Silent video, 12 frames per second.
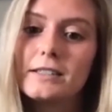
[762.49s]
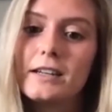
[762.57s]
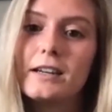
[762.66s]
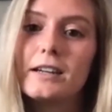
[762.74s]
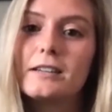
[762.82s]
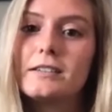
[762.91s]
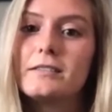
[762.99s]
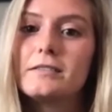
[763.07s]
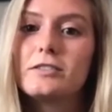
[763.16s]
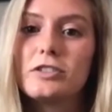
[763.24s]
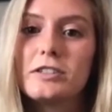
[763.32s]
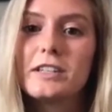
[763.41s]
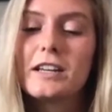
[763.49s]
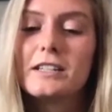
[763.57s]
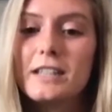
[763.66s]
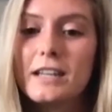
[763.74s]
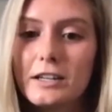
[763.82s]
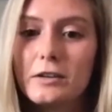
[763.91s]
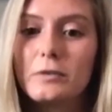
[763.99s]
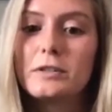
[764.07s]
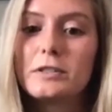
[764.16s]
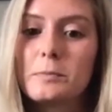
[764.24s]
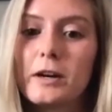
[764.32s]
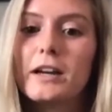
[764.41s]
and just continue to
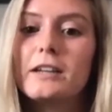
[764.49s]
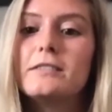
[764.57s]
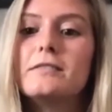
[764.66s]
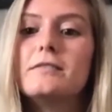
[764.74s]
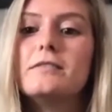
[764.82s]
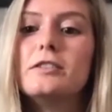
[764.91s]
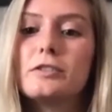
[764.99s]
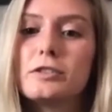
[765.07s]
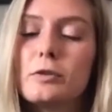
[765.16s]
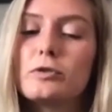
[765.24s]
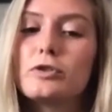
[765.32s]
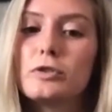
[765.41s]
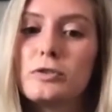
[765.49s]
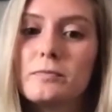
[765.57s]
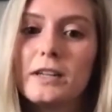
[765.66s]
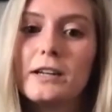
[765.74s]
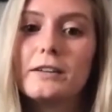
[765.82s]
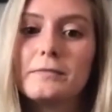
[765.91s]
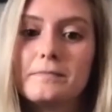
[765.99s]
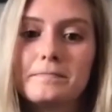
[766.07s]
spread your social sphere.